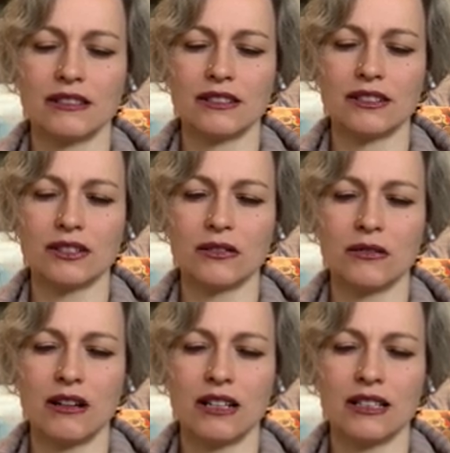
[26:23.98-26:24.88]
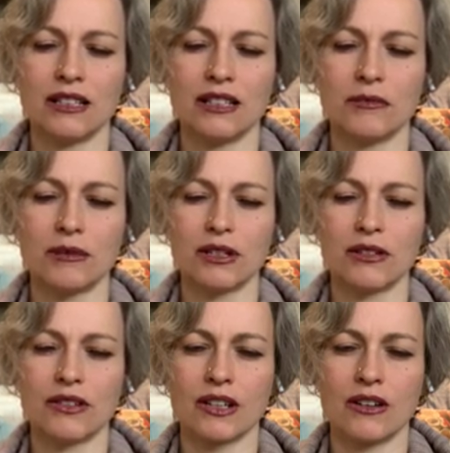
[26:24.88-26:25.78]
Just quietly
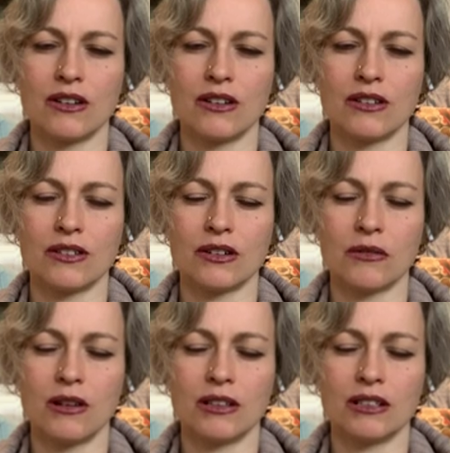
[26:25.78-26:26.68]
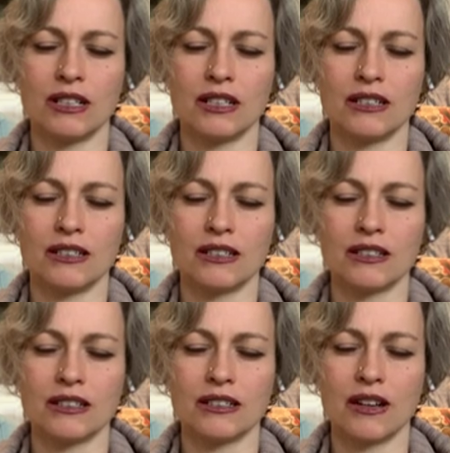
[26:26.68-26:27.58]
observing all the
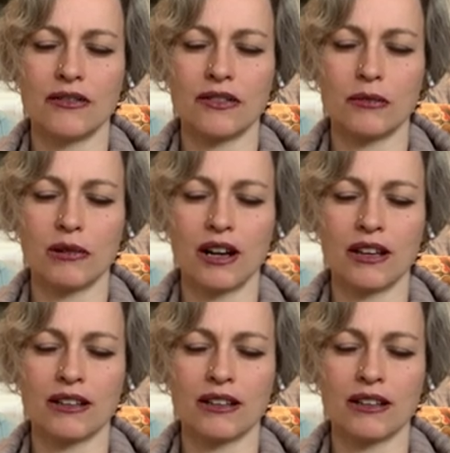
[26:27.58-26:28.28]
qualities of the breath.